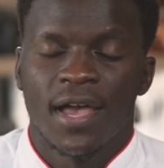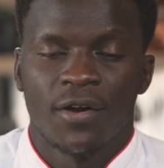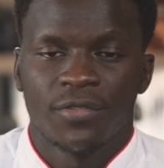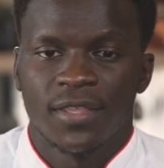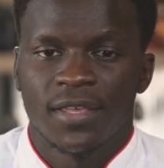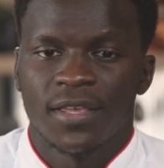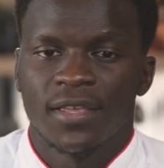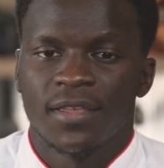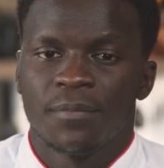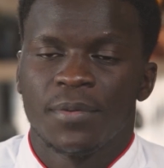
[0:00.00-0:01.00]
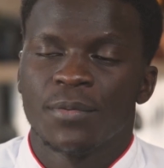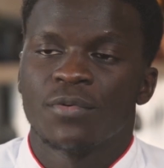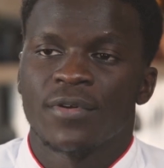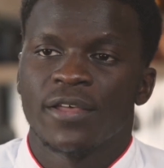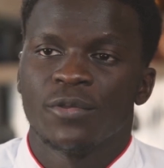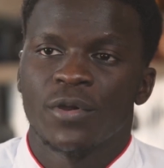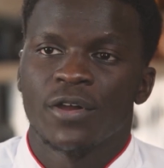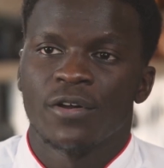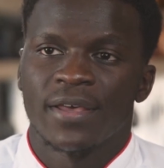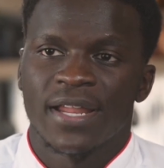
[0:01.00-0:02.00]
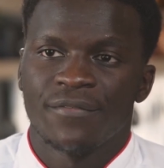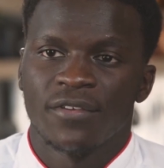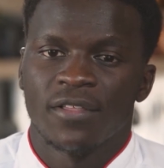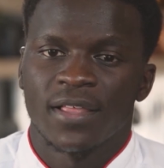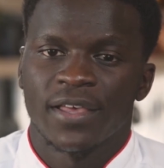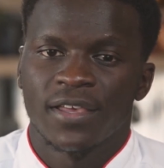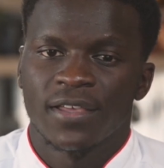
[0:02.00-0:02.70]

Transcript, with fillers: healthy people around the world. And I feel like